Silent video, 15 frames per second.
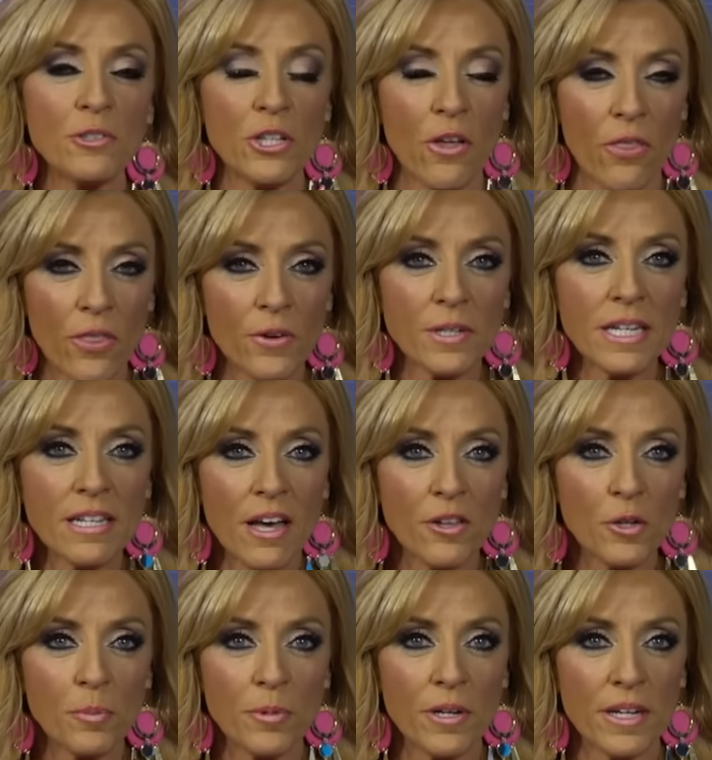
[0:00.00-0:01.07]
a thirty dollar
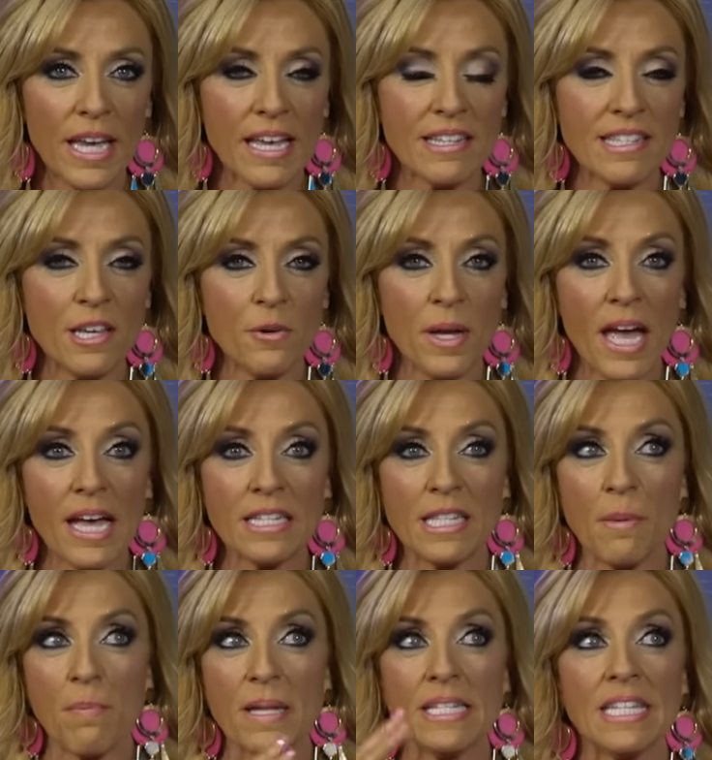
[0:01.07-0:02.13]
book as though it has the
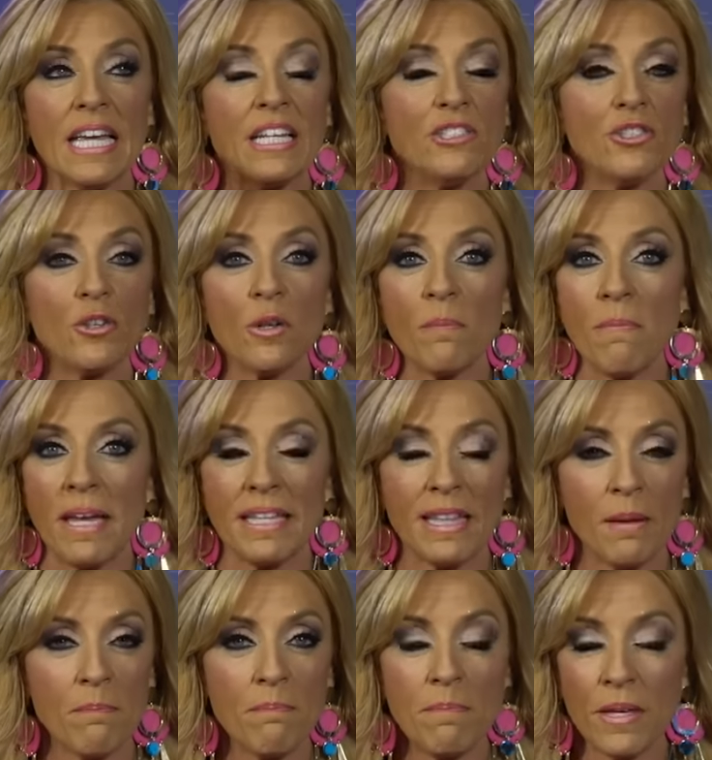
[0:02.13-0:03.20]
potential to make
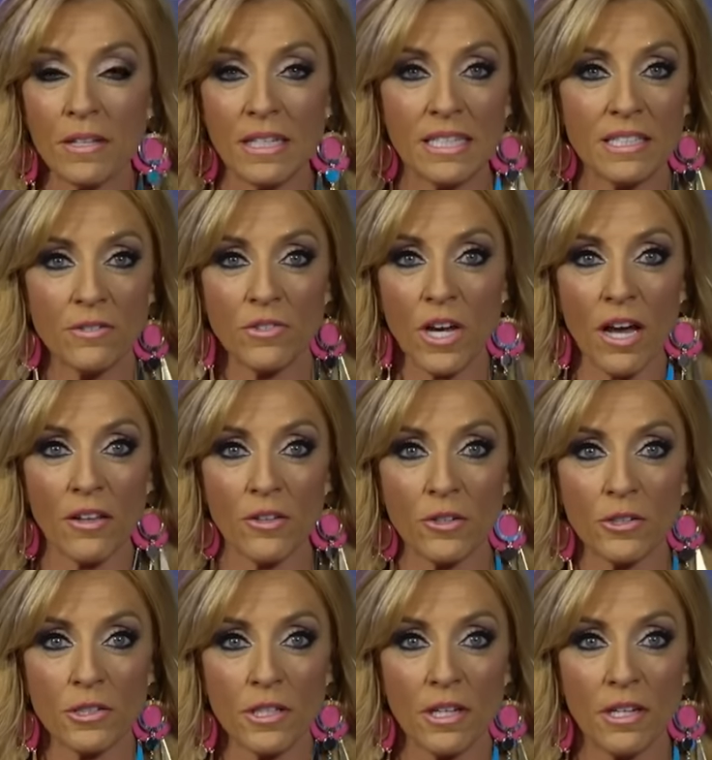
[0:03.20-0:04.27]
them millions of
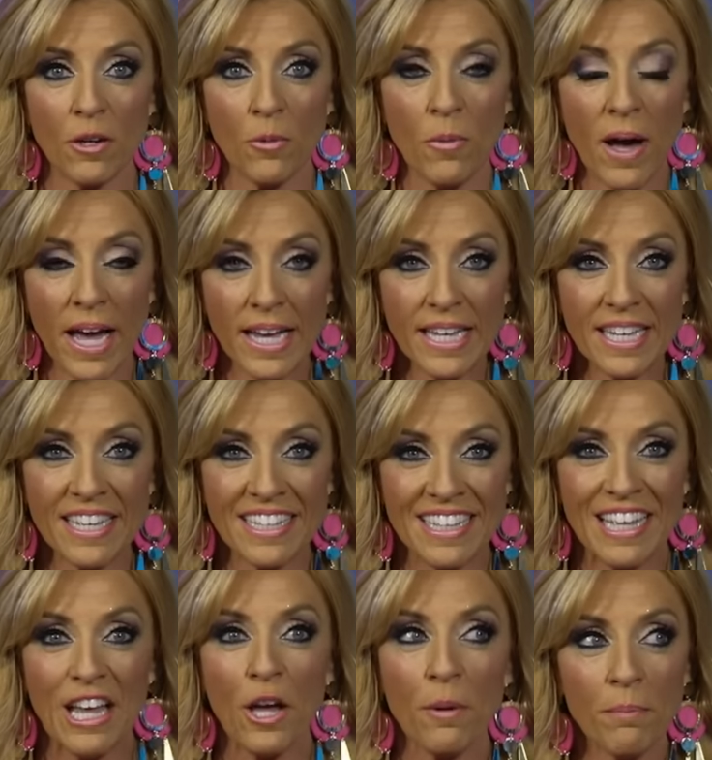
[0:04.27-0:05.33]
dollars. Why?
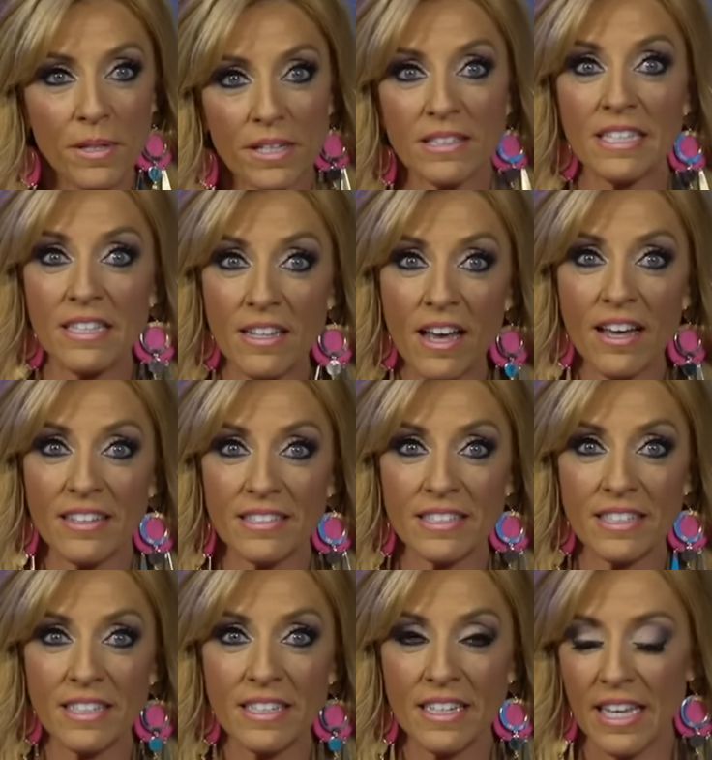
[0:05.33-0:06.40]
Because it does.
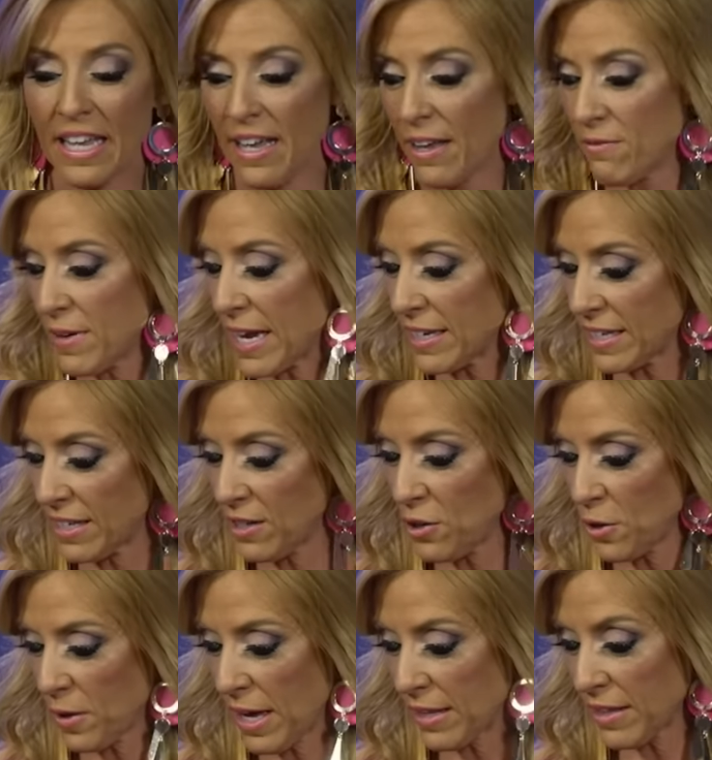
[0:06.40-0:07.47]
In fact, you know,
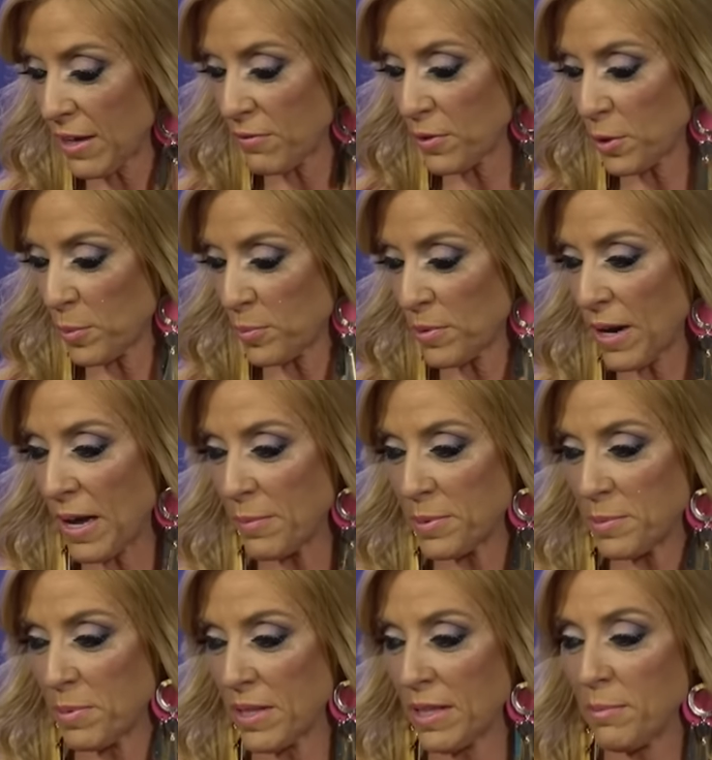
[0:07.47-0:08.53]
I love little props,
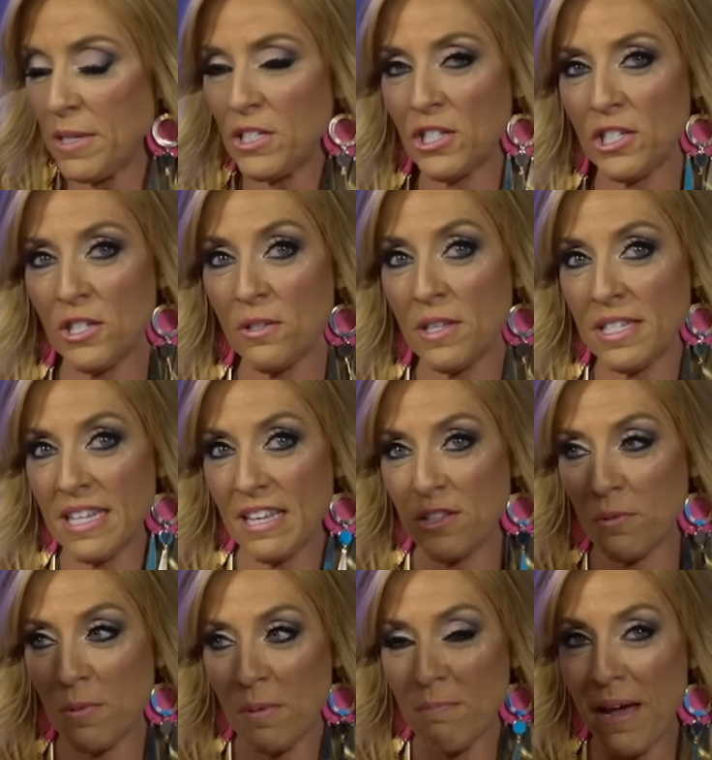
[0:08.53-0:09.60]
but let me just do this as a
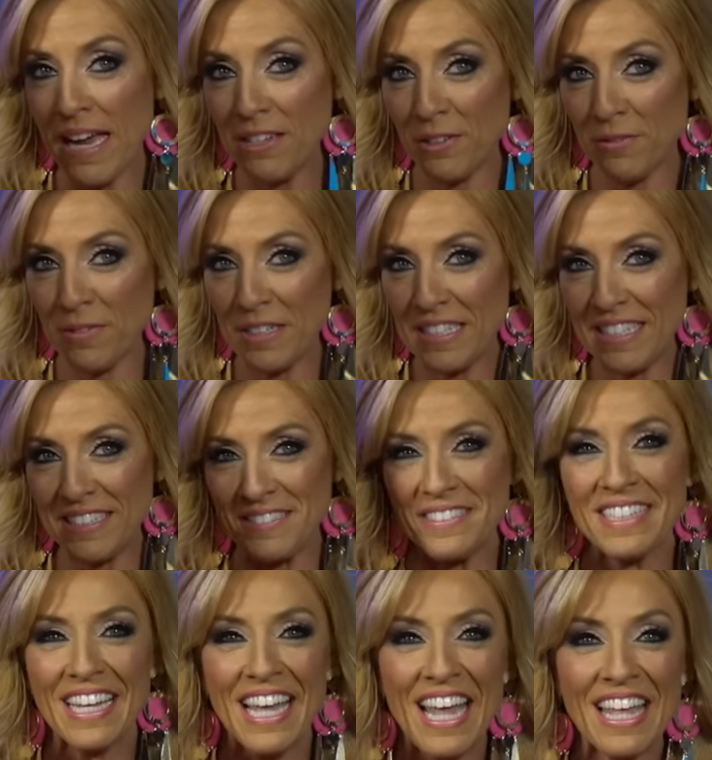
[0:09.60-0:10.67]
reminder for you.
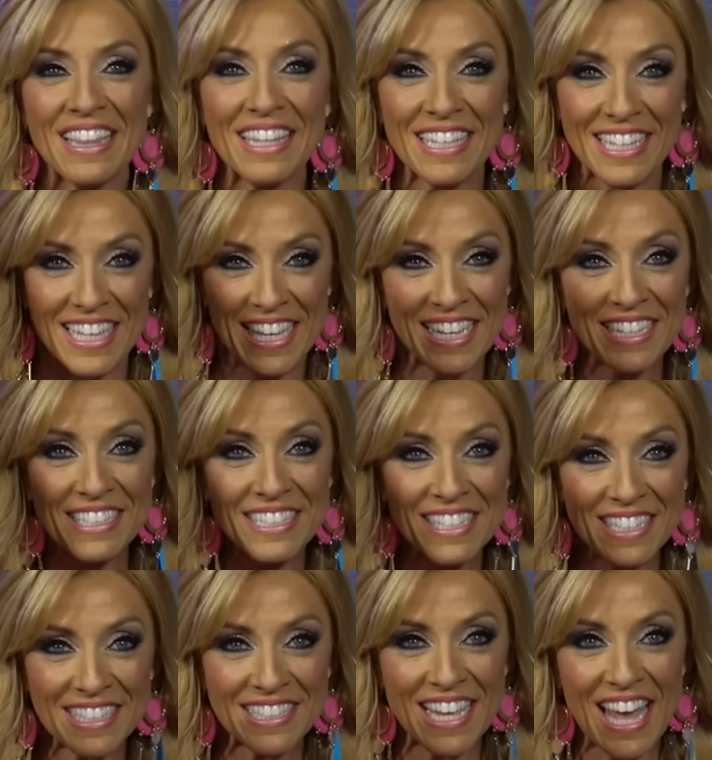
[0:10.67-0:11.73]
The key to
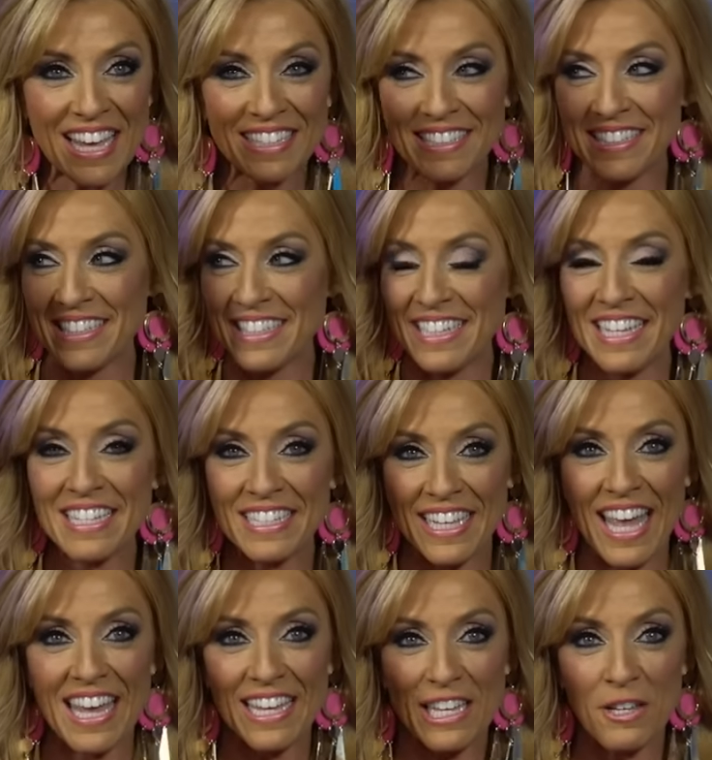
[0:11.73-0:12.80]
success is
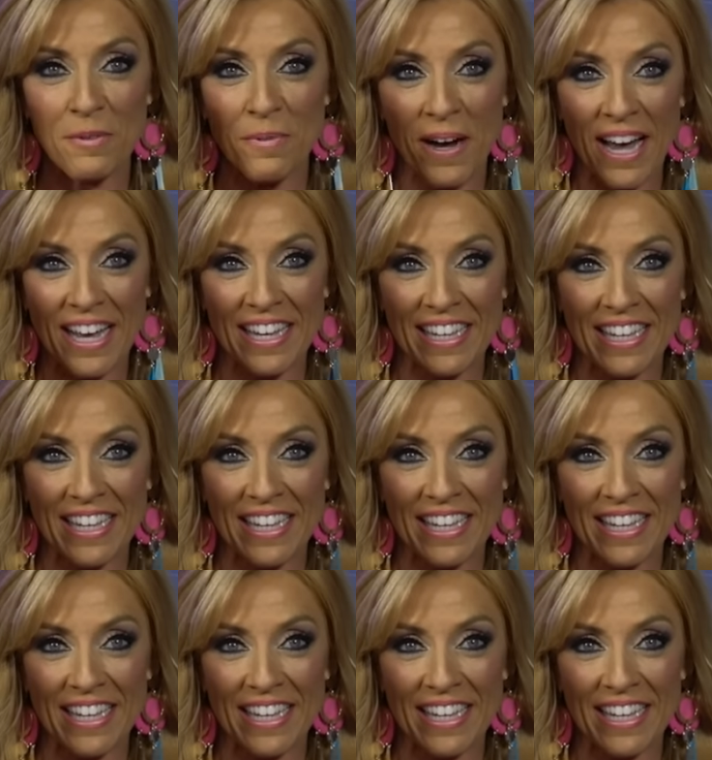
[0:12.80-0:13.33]
K E Y.